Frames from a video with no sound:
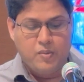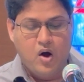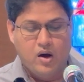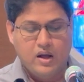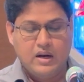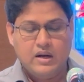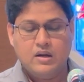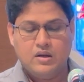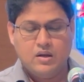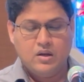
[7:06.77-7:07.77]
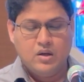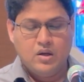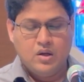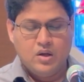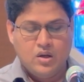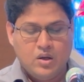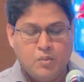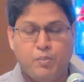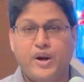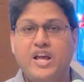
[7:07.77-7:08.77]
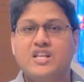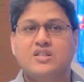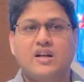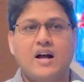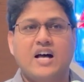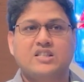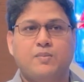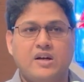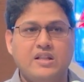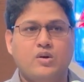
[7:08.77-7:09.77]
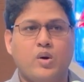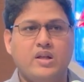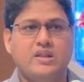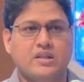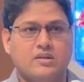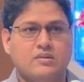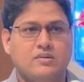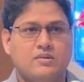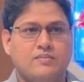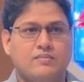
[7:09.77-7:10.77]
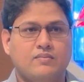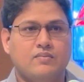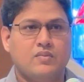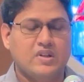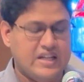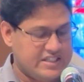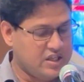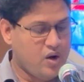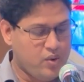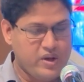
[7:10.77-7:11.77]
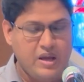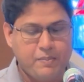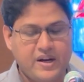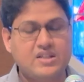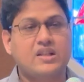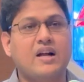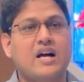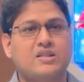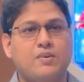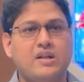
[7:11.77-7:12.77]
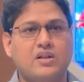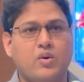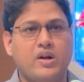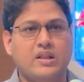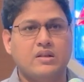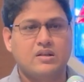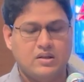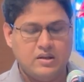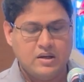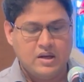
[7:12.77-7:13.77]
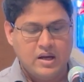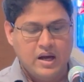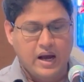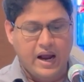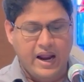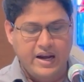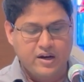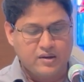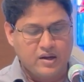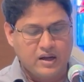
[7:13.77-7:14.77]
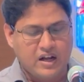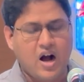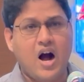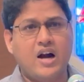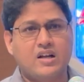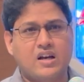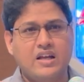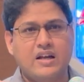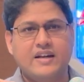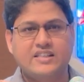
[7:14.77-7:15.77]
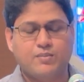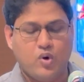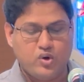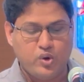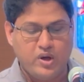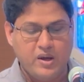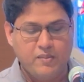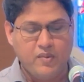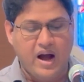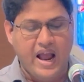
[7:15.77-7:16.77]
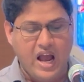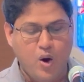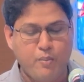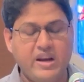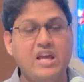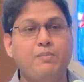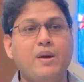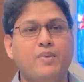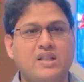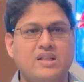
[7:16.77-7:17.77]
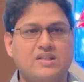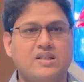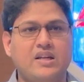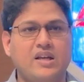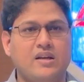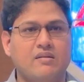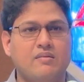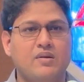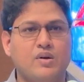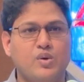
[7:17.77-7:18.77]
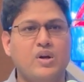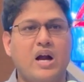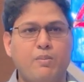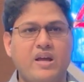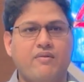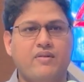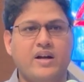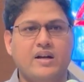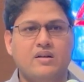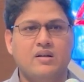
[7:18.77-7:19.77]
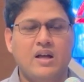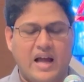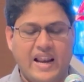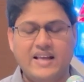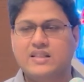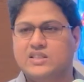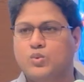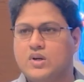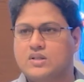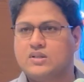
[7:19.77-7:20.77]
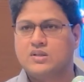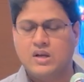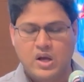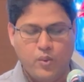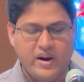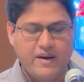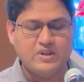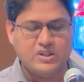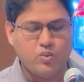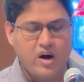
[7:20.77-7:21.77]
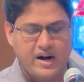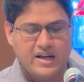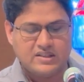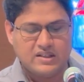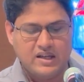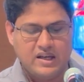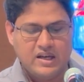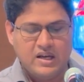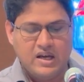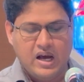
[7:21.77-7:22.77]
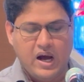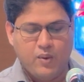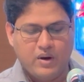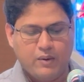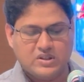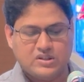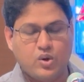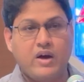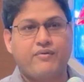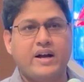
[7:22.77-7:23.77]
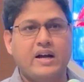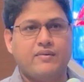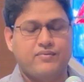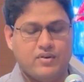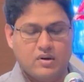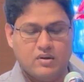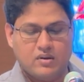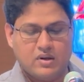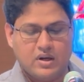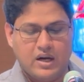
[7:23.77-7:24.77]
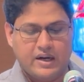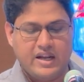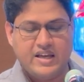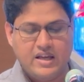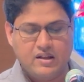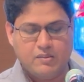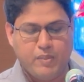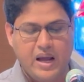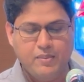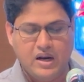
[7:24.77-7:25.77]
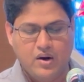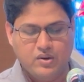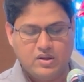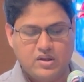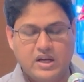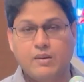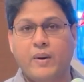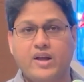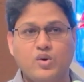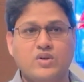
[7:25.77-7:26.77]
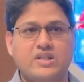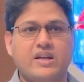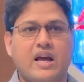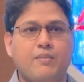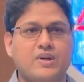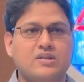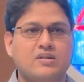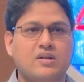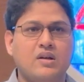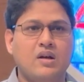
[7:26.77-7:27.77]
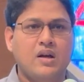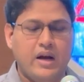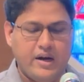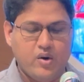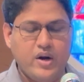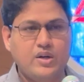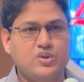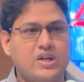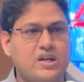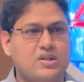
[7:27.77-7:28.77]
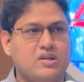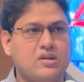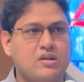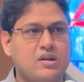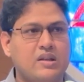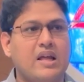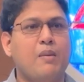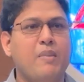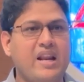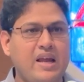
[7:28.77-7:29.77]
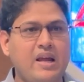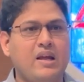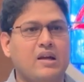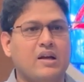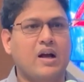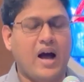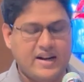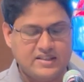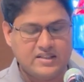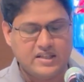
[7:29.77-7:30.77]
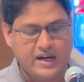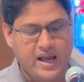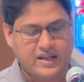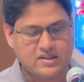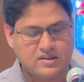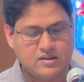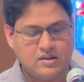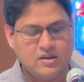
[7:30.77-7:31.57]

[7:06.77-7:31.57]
Paul, preach the gospel in Corinth. That's how he preached the gospel in Corinth. And God clearly spoke to him, I have many people in this city. Do not be afraid. I like this verse. When I was in Varanasi, I was so afraid of taking Bible out in my university campus and going to church. There are many RSS attacks.